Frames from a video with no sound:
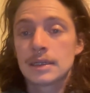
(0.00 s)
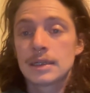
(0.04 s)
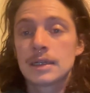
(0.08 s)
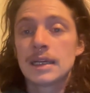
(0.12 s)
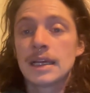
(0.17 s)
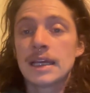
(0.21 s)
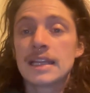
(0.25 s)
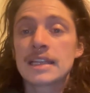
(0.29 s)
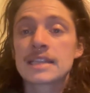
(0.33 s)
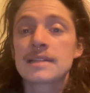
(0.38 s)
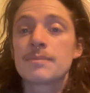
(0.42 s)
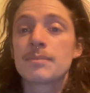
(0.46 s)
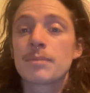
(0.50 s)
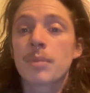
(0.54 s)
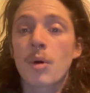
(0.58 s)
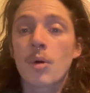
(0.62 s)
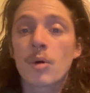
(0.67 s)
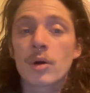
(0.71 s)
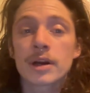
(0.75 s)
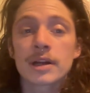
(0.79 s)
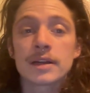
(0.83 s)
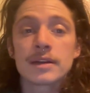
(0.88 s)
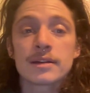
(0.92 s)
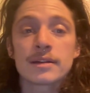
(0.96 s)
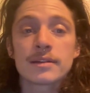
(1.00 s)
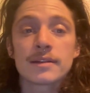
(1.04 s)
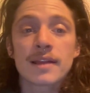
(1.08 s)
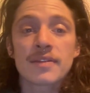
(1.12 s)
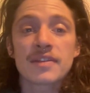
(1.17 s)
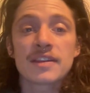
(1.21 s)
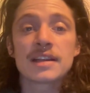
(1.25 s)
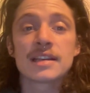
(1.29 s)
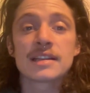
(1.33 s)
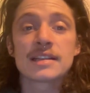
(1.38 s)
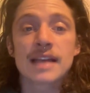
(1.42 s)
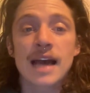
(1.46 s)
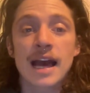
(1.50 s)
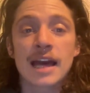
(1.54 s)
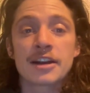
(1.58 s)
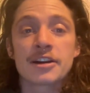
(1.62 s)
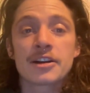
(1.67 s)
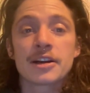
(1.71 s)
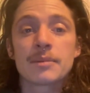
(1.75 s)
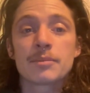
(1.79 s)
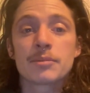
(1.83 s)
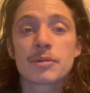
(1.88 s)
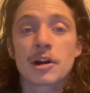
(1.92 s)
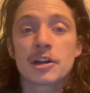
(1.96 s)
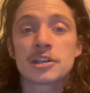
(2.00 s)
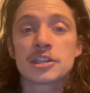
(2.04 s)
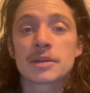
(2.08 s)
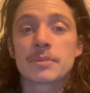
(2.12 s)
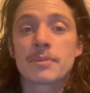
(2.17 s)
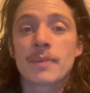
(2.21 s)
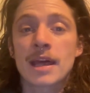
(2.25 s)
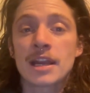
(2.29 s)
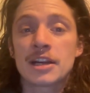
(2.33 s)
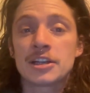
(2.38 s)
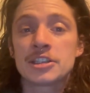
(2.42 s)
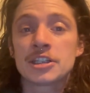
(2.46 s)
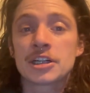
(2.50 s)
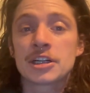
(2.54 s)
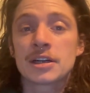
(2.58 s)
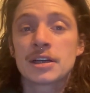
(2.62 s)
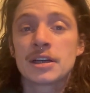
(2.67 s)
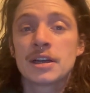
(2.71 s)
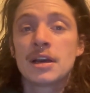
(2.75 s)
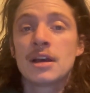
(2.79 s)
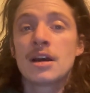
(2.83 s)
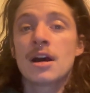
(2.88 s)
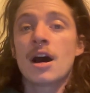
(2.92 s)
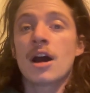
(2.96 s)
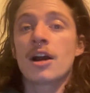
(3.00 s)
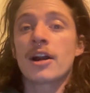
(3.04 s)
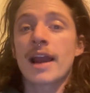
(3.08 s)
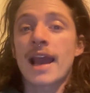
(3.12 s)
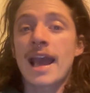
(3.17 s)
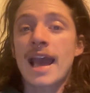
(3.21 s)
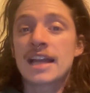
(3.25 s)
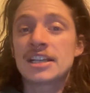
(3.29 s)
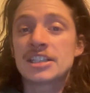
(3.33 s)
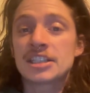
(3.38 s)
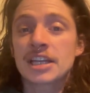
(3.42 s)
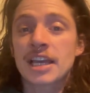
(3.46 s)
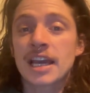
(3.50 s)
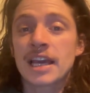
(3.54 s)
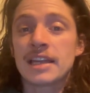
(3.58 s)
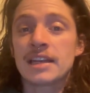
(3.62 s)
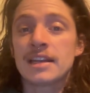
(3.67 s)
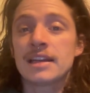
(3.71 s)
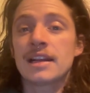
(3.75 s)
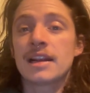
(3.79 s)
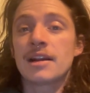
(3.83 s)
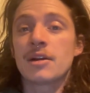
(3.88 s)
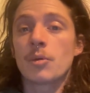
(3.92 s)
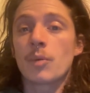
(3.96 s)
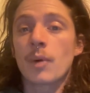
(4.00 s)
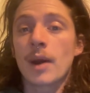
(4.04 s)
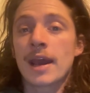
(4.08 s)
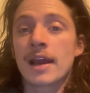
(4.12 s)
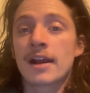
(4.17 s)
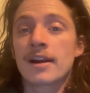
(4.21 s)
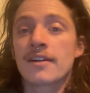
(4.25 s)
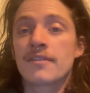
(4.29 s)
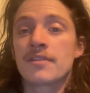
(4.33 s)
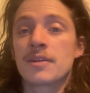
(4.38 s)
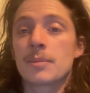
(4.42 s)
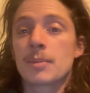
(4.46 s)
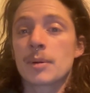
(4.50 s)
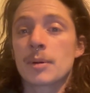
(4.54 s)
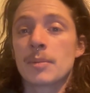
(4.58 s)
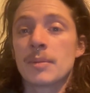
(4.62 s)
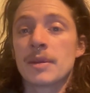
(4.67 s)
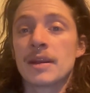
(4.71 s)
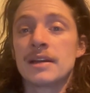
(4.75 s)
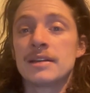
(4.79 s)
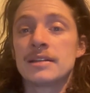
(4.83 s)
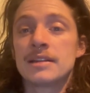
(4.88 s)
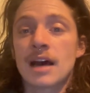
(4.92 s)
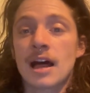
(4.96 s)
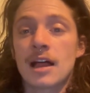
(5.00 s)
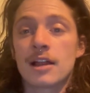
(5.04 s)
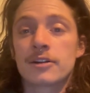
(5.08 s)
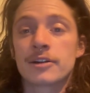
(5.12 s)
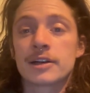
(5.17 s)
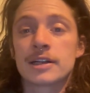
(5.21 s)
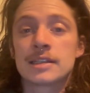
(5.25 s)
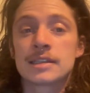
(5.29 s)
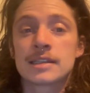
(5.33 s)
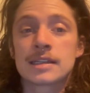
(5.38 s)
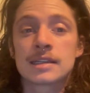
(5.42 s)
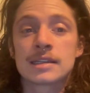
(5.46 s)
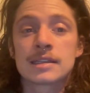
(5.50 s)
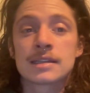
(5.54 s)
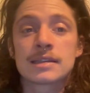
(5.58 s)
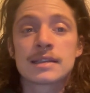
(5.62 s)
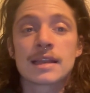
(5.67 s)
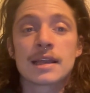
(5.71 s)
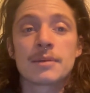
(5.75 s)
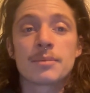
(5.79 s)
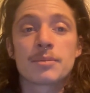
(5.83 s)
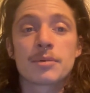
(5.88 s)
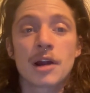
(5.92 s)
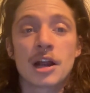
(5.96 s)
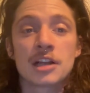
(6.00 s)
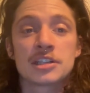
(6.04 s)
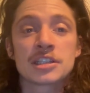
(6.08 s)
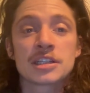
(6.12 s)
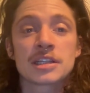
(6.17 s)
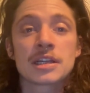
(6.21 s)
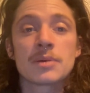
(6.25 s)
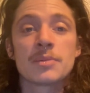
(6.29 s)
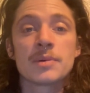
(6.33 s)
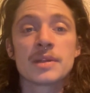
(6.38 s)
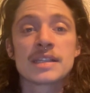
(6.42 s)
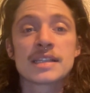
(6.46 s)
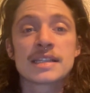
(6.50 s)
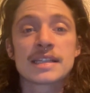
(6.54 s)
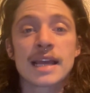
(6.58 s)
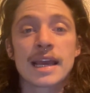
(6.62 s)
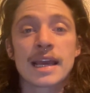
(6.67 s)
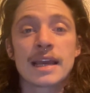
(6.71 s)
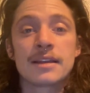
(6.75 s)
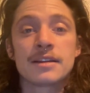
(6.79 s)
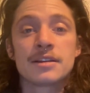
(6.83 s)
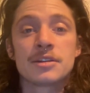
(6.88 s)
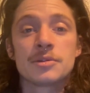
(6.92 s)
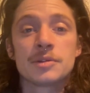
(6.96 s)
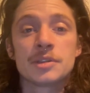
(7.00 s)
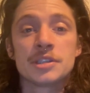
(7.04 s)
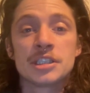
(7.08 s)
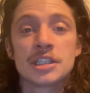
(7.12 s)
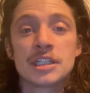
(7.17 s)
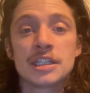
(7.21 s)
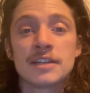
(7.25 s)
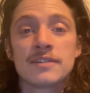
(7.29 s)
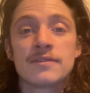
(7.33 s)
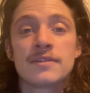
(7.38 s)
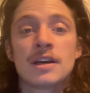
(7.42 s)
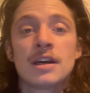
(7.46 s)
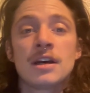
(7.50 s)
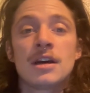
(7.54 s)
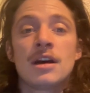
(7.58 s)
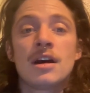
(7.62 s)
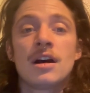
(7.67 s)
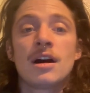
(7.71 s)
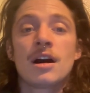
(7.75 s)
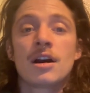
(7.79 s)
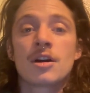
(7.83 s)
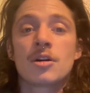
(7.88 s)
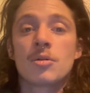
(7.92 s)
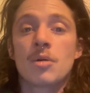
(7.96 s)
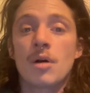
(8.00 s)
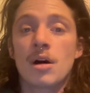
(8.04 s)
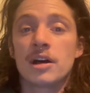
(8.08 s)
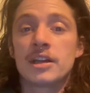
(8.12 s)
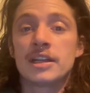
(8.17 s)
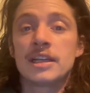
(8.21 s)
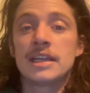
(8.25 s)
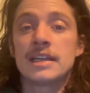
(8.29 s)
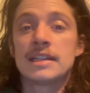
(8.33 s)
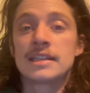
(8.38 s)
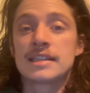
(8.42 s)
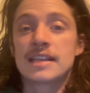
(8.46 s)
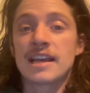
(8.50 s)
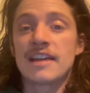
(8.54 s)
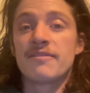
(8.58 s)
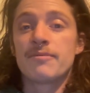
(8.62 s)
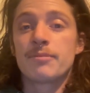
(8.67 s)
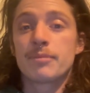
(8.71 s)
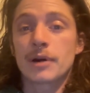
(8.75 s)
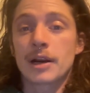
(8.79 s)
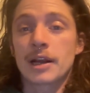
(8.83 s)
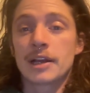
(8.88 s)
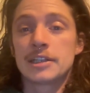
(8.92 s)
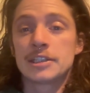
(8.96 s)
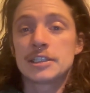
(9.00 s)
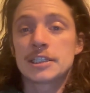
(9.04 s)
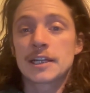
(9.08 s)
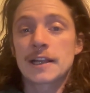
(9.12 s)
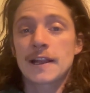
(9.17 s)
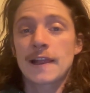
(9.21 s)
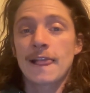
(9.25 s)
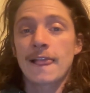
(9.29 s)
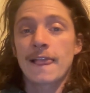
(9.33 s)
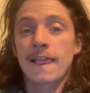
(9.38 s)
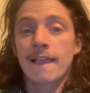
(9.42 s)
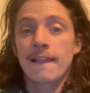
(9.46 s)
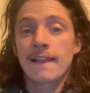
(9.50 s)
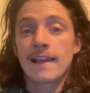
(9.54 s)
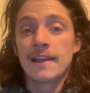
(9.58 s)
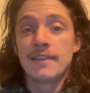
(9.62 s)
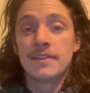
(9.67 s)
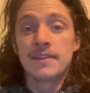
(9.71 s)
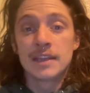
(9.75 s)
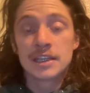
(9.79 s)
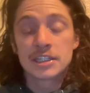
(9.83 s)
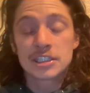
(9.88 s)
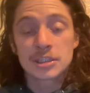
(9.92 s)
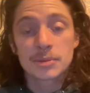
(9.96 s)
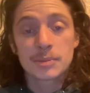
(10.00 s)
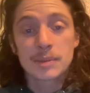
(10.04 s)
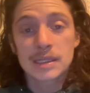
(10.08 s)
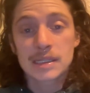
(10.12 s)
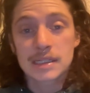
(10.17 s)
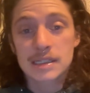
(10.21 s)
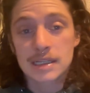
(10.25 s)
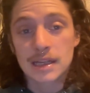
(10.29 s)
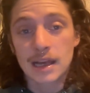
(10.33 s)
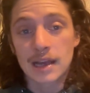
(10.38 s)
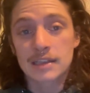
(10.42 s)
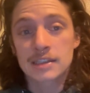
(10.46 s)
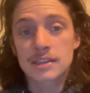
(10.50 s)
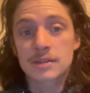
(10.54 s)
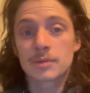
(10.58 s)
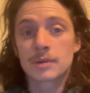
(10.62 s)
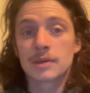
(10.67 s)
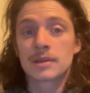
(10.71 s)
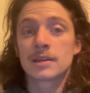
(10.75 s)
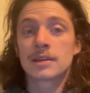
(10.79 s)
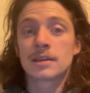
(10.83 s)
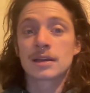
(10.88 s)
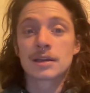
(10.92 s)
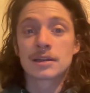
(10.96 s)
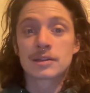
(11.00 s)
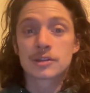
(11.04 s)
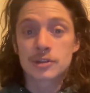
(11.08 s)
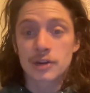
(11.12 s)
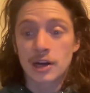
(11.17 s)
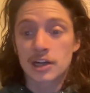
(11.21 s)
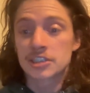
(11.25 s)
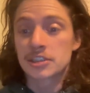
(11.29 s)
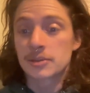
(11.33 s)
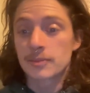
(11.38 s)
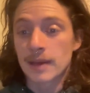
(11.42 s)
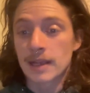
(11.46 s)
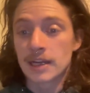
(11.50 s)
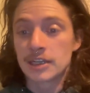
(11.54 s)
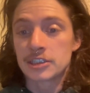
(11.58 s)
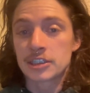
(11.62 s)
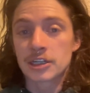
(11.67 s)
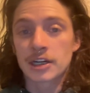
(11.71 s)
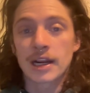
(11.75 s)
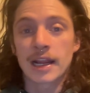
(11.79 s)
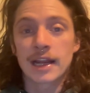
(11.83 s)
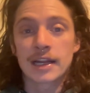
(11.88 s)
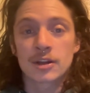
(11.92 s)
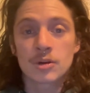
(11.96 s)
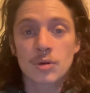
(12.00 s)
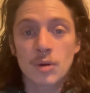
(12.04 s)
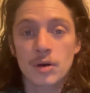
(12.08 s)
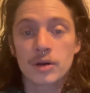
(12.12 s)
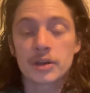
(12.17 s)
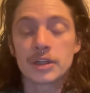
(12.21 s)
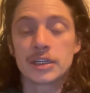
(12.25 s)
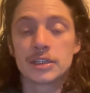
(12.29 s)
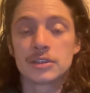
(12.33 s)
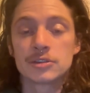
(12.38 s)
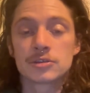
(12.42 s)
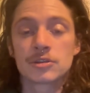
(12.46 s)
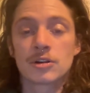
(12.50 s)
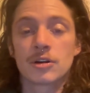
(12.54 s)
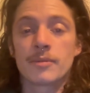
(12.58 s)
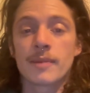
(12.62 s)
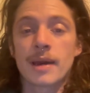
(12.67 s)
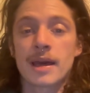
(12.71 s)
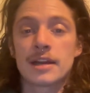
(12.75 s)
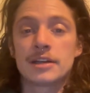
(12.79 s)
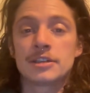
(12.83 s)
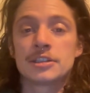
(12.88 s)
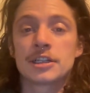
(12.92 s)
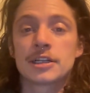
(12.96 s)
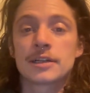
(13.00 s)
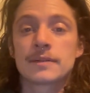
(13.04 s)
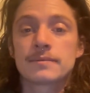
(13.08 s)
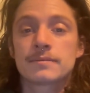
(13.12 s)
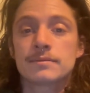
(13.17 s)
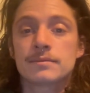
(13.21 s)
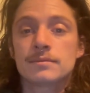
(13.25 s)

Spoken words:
It is important that the designer and project manager are educated and aware of the permitted tolerances that a project can withstand to achieve a quality and safe bridge, and this should be discussed with the construction manager and quality control manager.